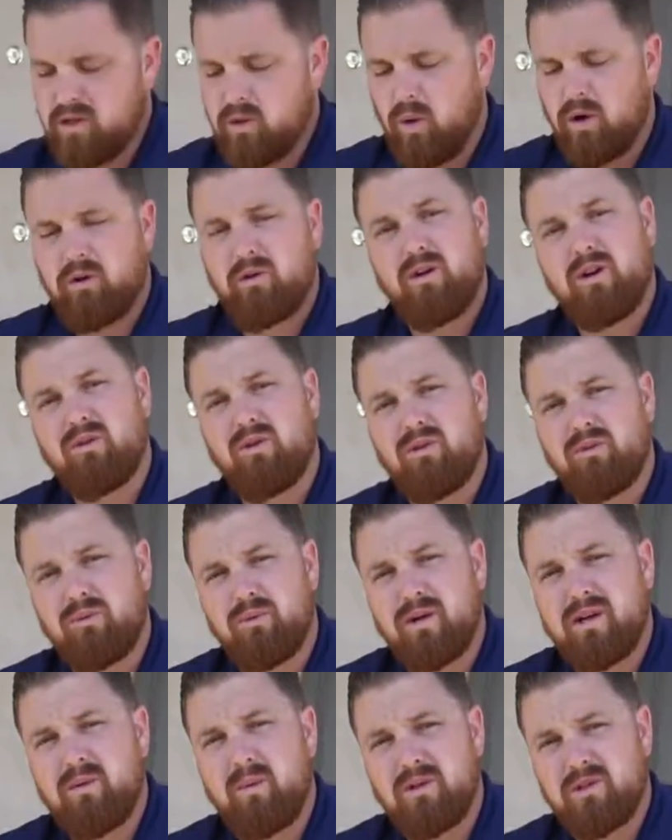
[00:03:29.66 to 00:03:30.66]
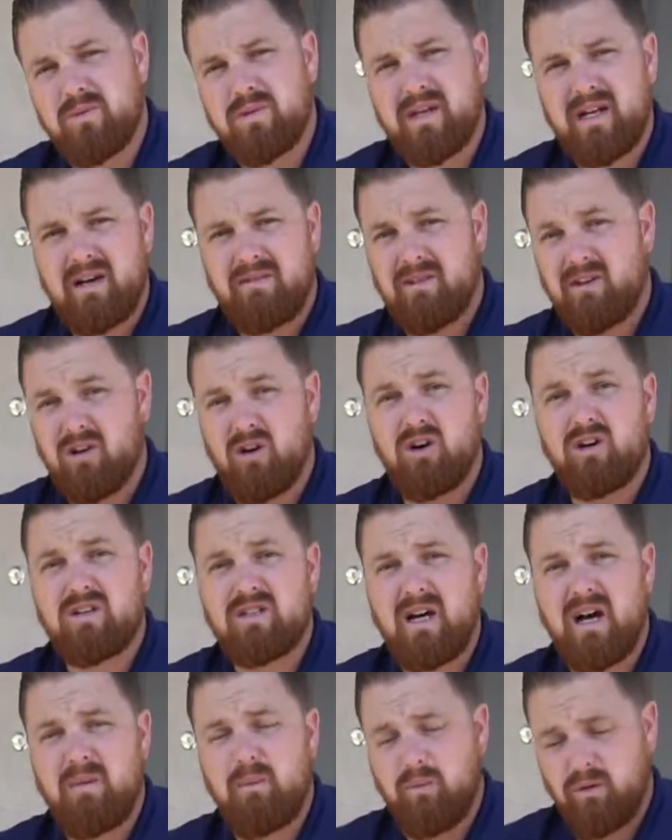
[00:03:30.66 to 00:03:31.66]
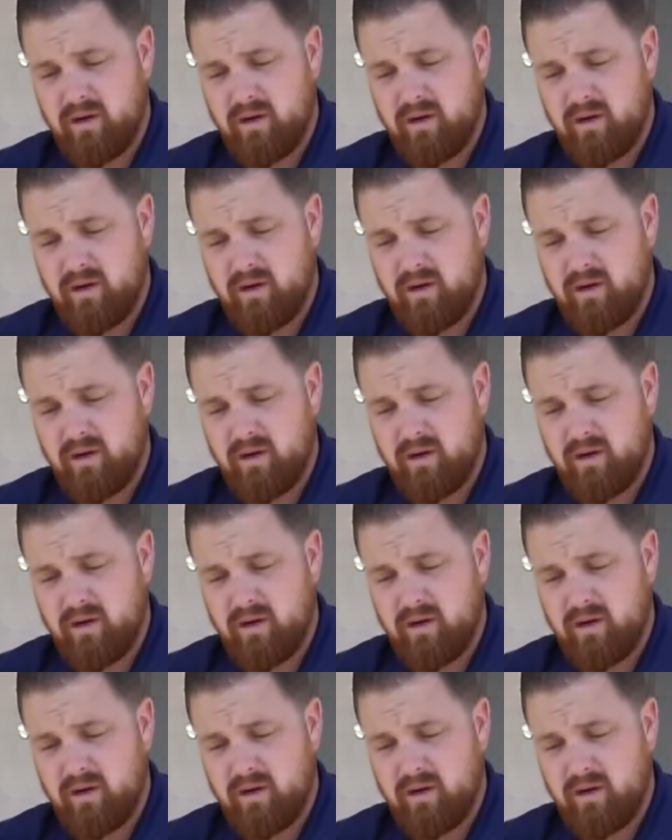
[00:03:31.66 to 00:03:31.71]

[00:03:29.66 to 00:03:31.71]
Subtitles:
do our critical 3, once we get everything hooked up,